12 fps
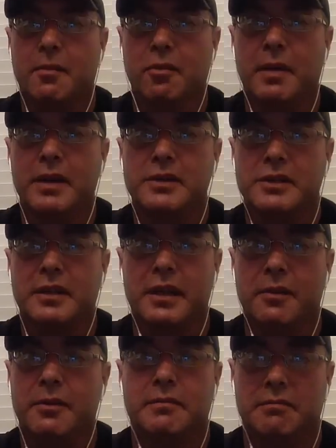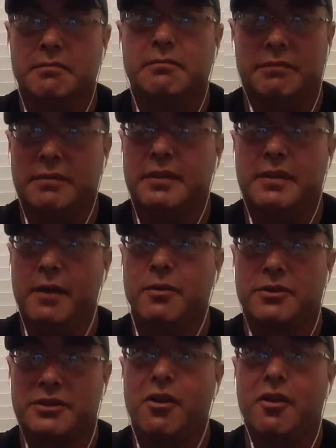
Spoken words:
of brumation, they were starting.